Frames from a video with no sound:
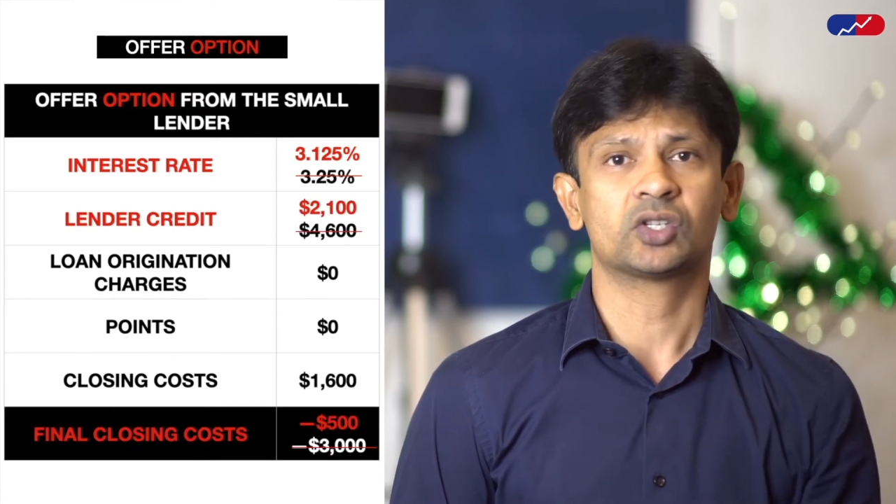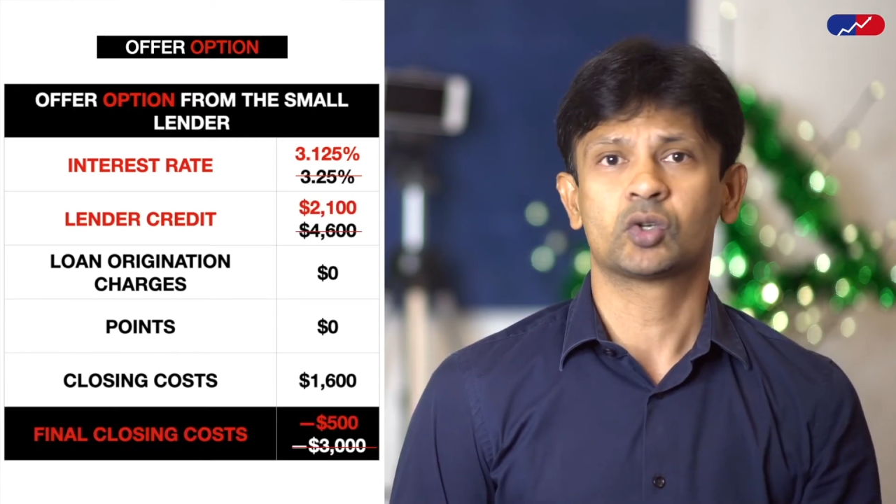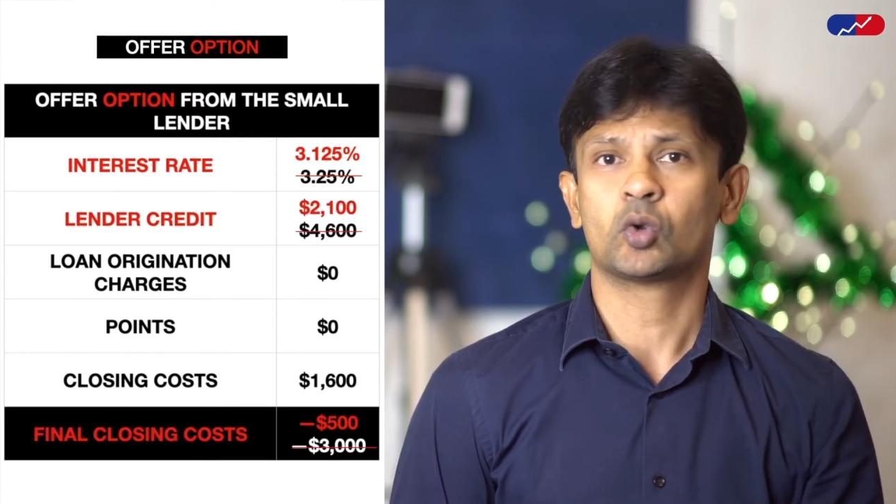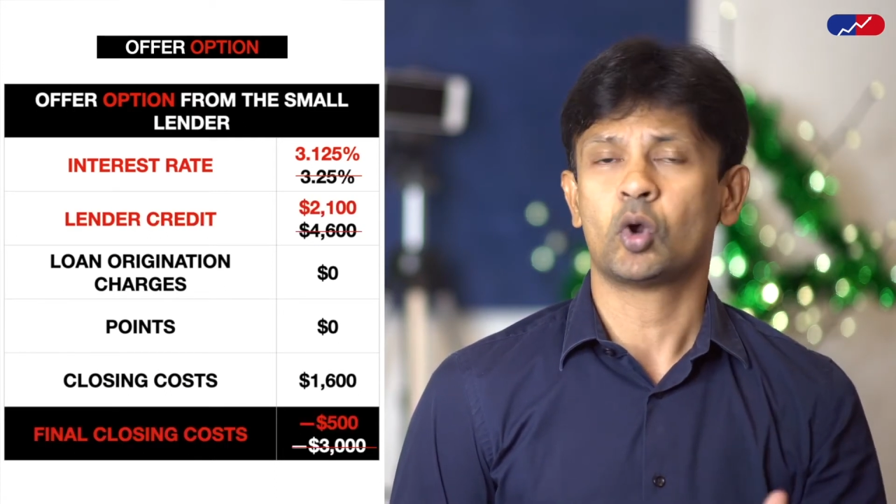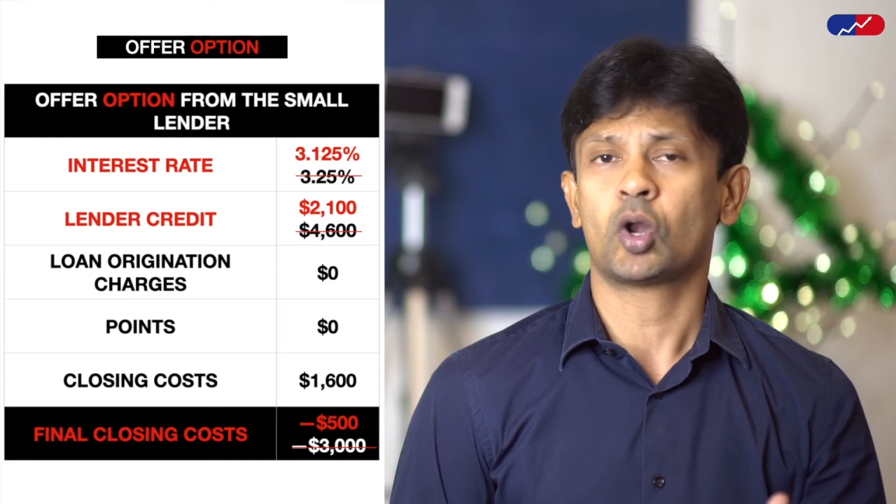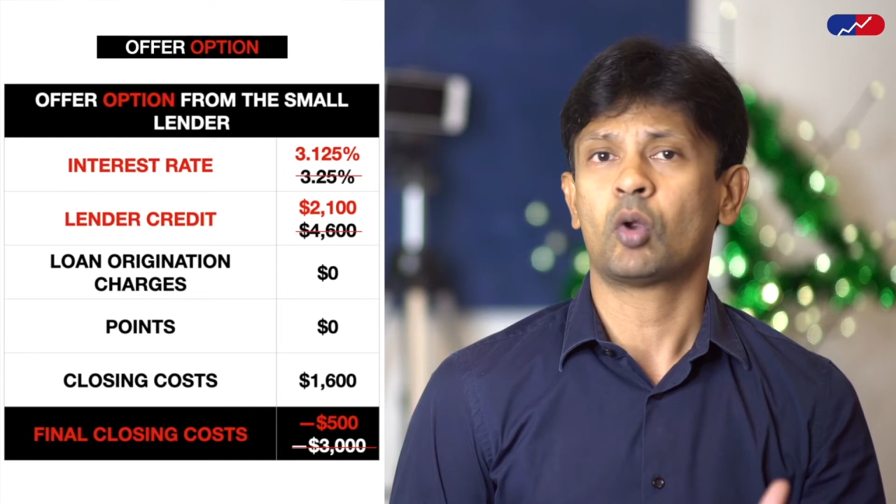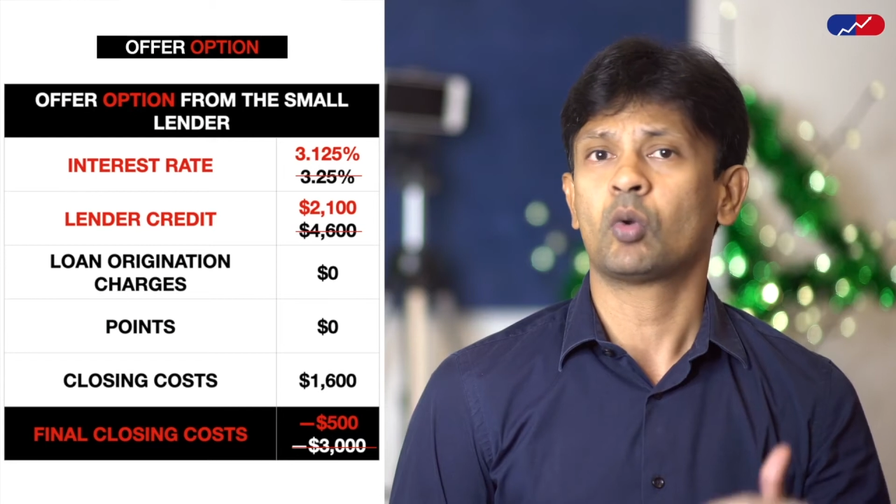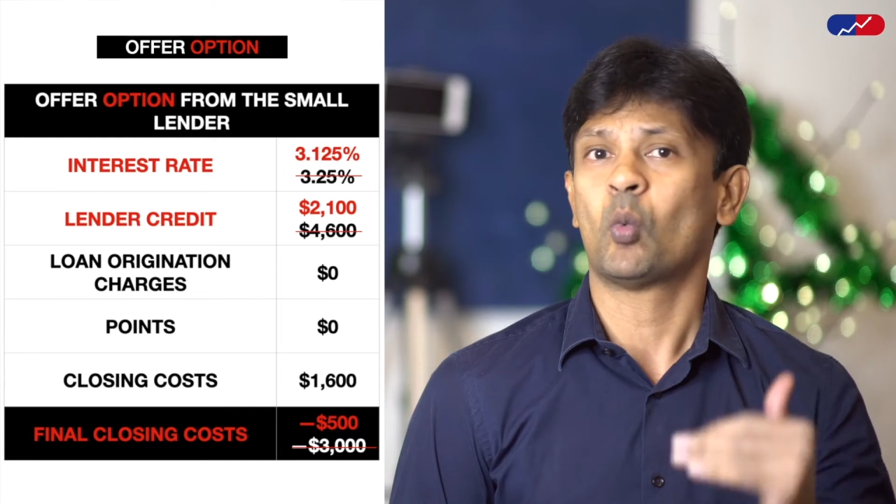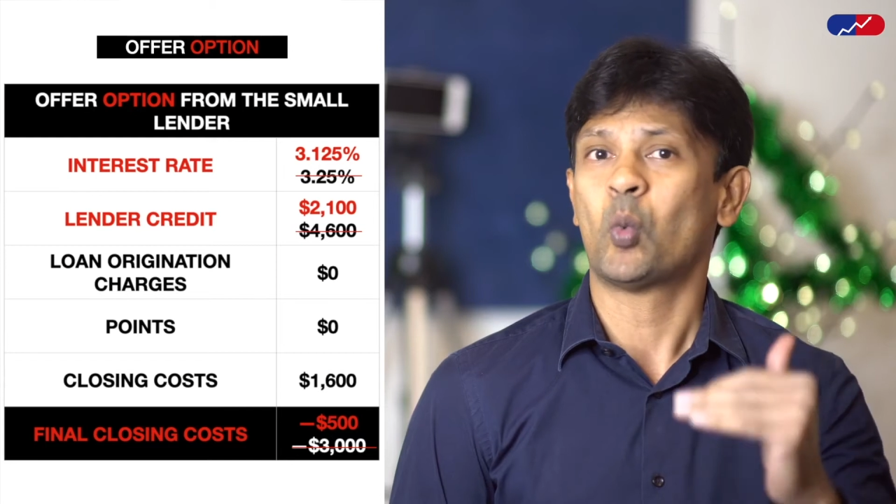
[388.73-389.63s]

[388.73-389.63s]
to go down